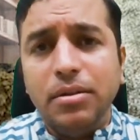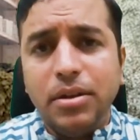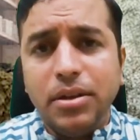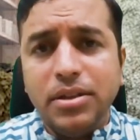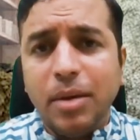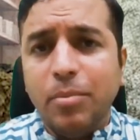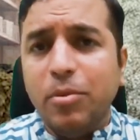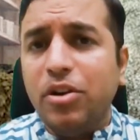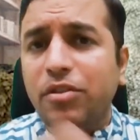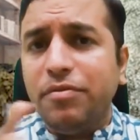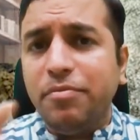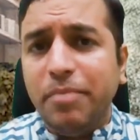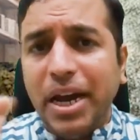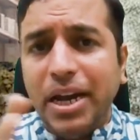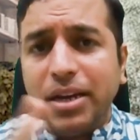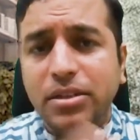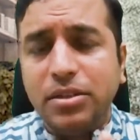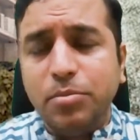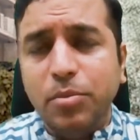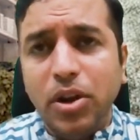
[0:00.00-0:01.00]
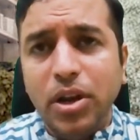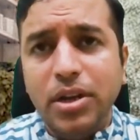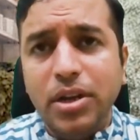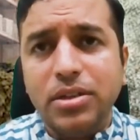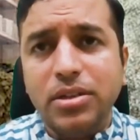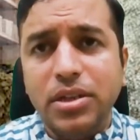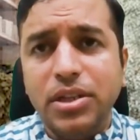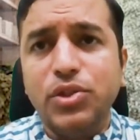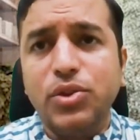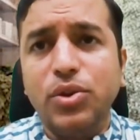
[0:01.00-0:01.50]
some of Max Miller's
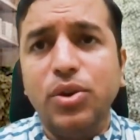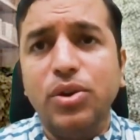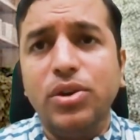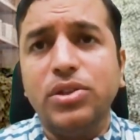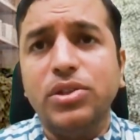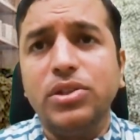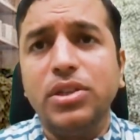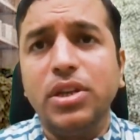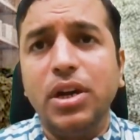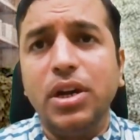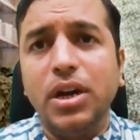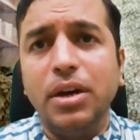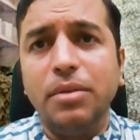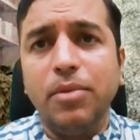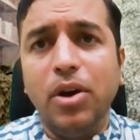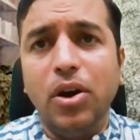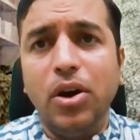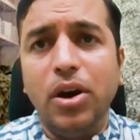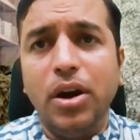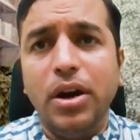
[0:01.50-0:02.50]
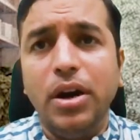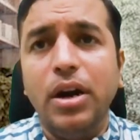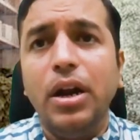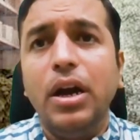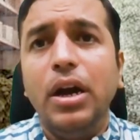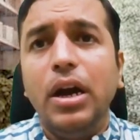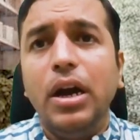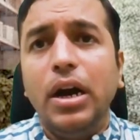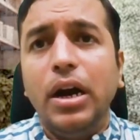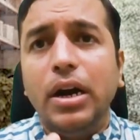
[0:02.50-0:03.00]
discourse on
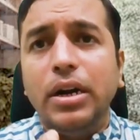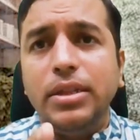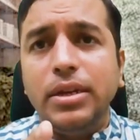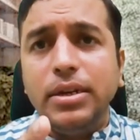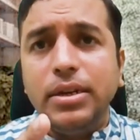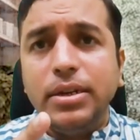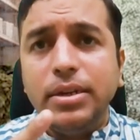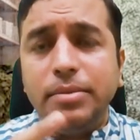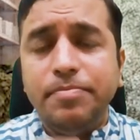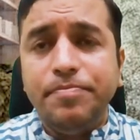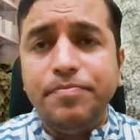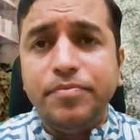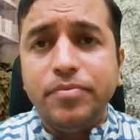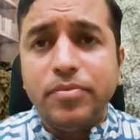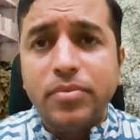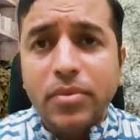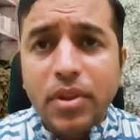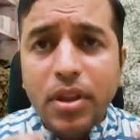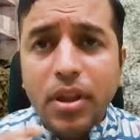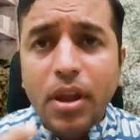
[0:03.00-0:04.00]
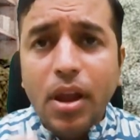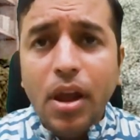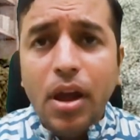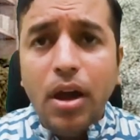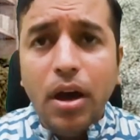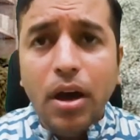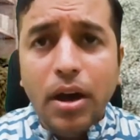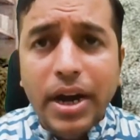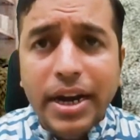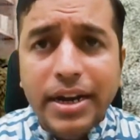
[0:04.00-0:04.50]
the
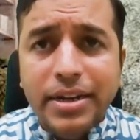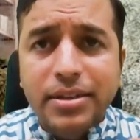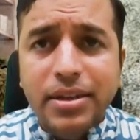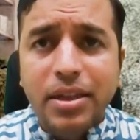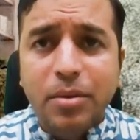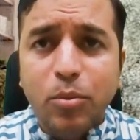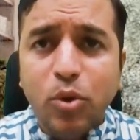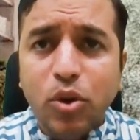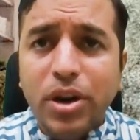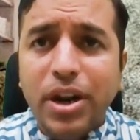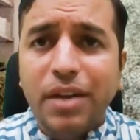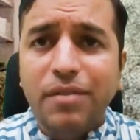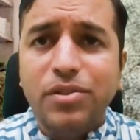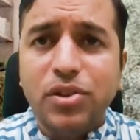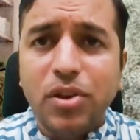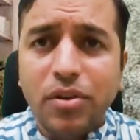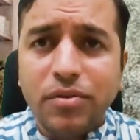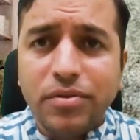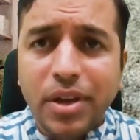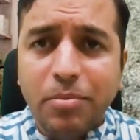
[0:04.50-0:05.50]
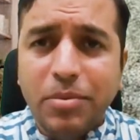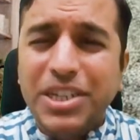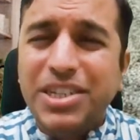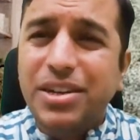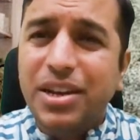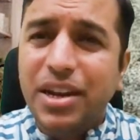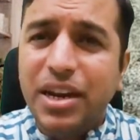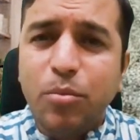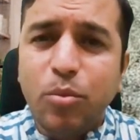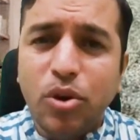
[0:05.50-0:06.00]
let's say the motives of the
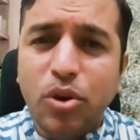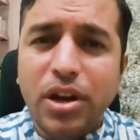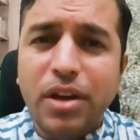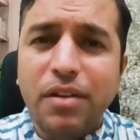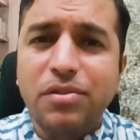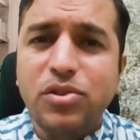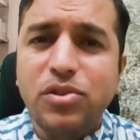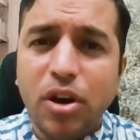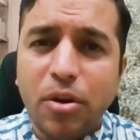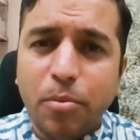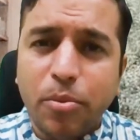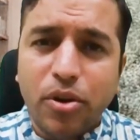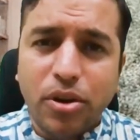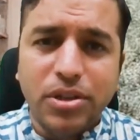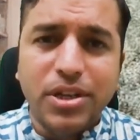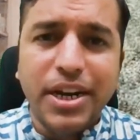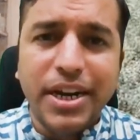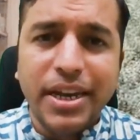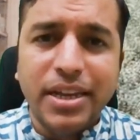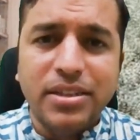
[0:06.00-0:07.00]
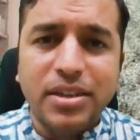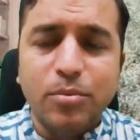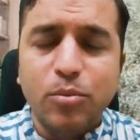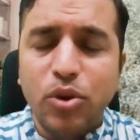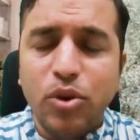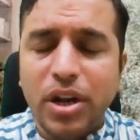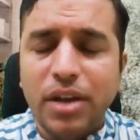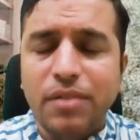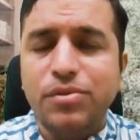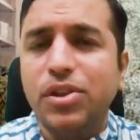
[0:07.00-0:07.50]
missionary motives or proselytizing
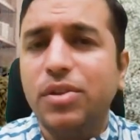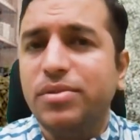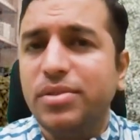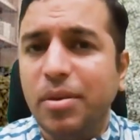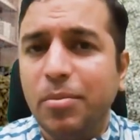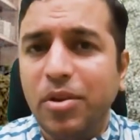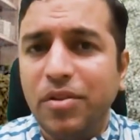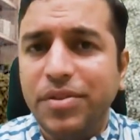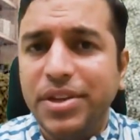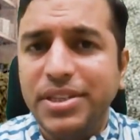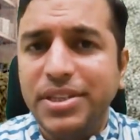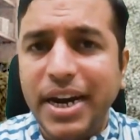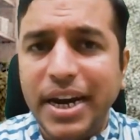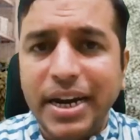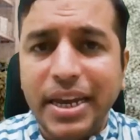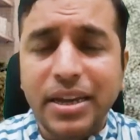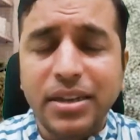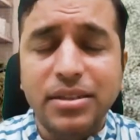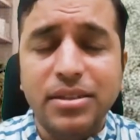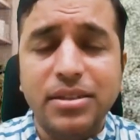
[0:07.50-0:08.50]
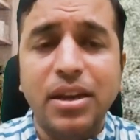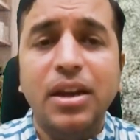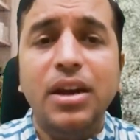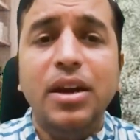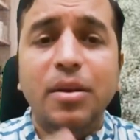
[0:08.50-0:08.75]
motives of some of his writings.